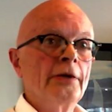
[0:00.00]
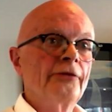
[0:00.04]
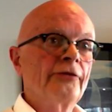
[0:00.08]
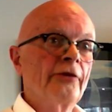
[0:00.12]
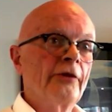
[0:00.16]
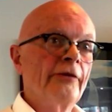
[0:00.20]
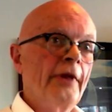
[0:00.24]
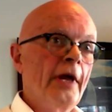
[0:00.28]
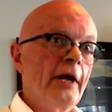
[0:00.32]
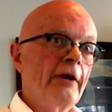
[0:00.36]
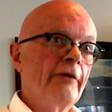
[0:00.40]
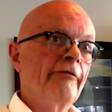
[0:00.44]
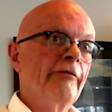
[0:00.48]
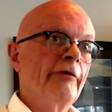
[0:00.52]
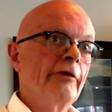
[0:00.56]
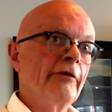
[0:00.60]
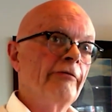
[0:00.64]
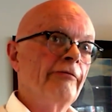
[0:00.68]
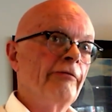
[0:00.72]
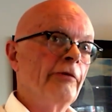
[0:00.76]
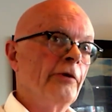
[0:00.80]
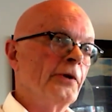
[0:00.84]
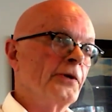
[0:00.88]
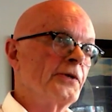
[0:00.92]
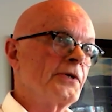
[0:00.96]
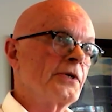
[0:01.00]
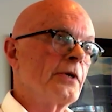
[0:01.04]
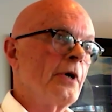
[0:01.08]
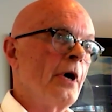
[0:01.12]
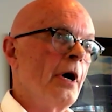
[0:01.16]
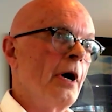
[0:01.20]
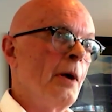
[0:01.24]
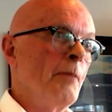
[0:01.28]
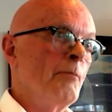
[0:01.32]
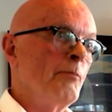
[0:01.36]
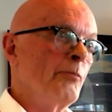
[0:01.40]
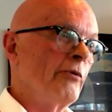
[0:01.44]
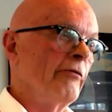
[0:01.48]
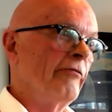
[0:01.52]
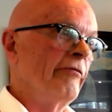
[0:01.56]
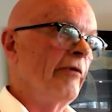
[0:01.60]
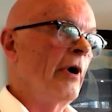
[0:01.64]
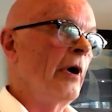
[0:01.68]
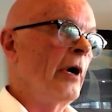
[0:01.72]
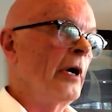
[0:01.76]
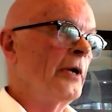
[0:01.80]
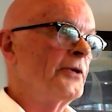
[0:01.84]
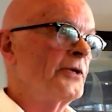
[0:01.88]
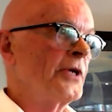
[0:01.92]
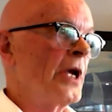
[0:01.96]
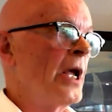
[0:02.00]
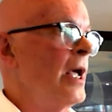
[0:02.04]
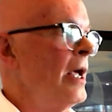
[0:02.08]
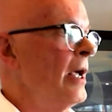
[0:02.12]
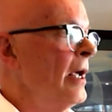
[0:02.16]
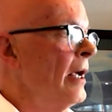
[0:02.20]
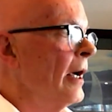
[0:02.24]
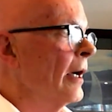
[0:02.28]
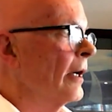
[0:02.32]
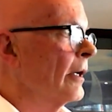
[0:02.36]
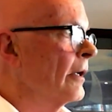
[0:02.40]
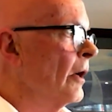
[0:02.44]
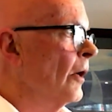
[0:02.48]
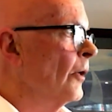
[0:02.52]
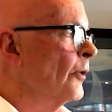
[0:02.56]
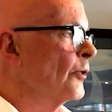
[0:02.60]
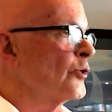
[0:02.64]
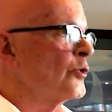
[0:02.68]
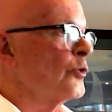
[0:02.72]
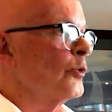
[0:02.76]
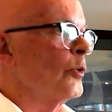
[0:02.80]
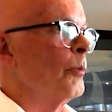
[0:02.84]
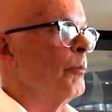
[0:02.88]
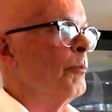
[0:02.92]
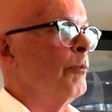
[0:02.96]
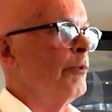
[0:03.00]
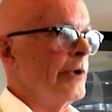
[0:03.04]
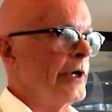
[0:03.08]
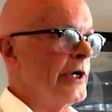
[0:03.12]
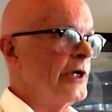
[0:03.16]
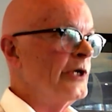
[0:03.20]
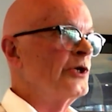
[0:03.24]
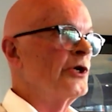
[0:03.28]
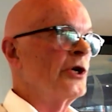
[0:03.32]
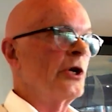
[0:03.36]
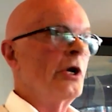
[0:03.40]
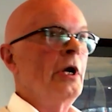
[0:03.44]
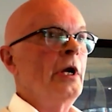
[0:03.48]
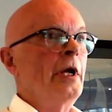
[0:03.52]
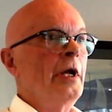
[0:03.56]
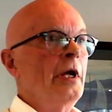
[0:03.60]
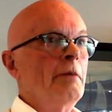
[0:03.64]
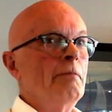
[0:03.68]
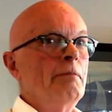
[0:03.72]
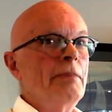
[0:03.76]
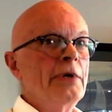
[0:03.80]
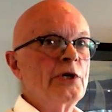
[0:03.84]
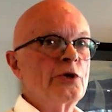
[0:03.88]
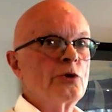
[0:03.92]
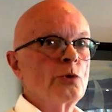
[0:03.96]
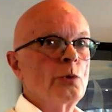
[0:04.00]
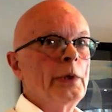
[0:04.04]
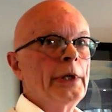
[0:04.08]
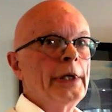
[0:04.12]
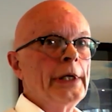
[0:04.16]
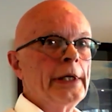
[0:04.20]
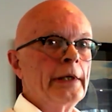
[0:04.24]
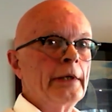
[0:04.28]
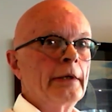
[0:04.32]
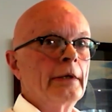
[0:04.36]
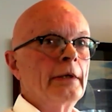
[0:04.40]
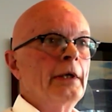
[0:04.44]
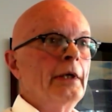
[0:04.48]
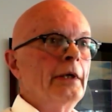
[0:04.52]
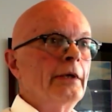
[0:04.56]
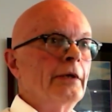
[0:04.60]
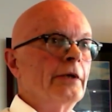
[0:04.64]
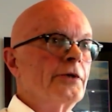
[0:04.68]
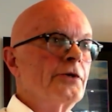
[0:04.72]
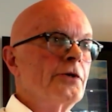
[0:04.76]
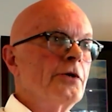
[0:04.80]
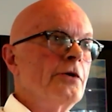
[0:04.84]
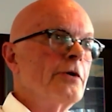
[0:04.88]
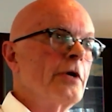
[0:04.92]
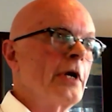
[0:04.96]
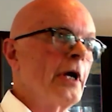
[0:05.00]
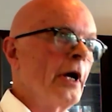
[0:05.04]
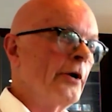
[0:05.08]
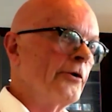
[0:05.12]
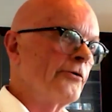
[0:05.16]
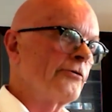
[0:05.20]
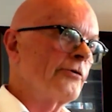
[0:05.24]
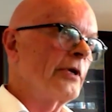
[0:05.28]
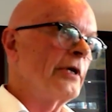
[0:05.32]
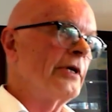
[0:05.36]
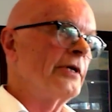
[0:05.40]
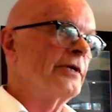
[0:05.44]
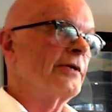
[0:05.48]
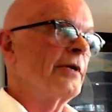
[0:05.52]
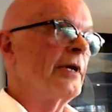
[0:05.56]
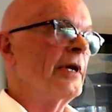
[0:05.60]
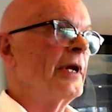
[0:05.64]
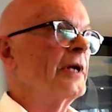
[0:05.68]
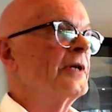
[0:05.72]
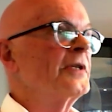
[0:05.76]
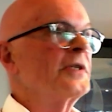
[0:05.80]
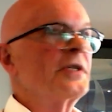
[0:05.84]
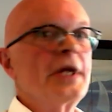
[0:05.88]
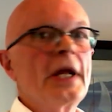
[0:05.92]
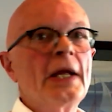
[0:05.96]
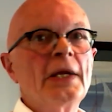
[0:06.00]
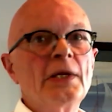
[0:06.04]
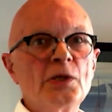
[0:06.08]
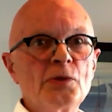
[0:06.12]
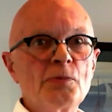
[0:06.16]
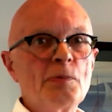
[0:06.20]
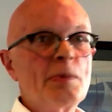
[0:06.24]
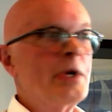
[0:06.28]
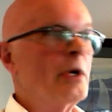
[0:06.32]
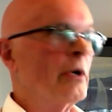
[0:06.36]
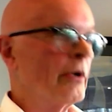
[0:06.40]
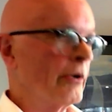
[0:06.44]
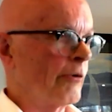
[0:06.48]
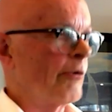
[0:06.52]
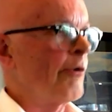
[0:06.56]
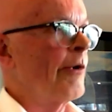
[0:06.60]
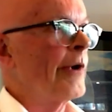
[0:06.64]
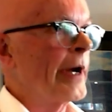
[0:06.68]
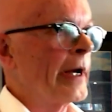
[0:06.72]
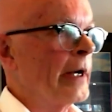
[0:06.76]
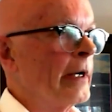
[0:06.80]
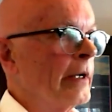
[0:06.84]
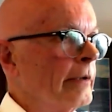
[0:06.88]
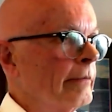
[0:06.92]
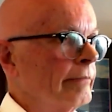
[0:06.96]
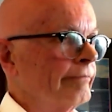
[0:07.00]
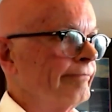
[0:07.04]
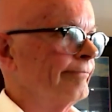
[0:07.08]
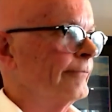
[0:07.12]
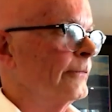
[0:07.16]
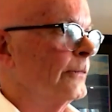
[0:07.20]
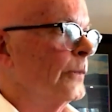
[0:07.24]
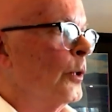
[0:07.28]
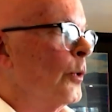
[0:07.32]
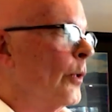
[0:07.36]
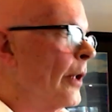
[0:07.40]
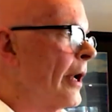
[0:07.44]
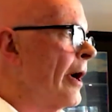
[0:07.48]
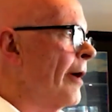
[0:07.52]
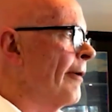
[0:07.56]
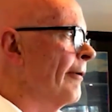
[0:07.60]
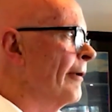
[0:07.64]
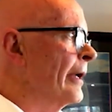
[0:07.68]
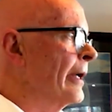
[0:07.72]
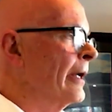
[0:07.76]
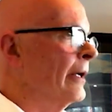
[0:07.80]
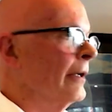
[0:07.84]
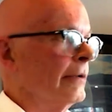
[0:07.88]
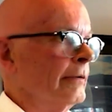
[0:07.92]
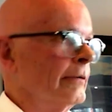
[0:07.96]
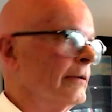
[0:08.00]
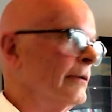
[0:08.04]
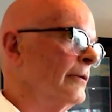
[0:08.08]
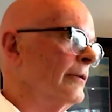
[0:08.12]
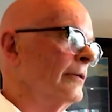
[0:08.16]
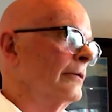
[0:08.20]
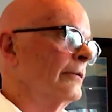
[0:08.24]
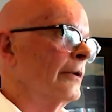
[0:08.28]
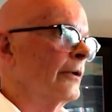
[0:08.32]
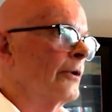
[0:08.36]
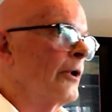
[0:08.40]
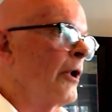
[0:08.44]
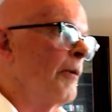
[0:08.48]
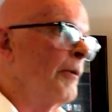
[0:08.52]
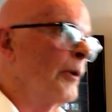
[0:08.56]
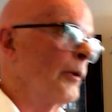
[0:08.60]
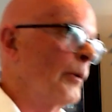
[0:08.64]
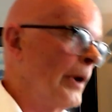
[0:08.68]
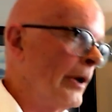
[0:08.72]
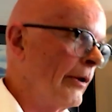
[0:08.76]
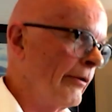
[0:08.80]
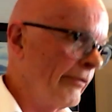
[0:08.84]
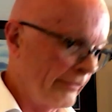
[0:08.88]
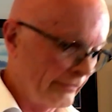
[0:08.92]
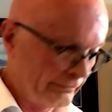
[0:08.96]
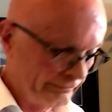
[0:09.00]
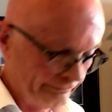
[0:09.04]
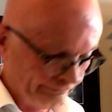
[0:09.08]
So that, for the first time, provides a cultural bridge between the two countries that extends beyond cricket or curry or the Commonwealth.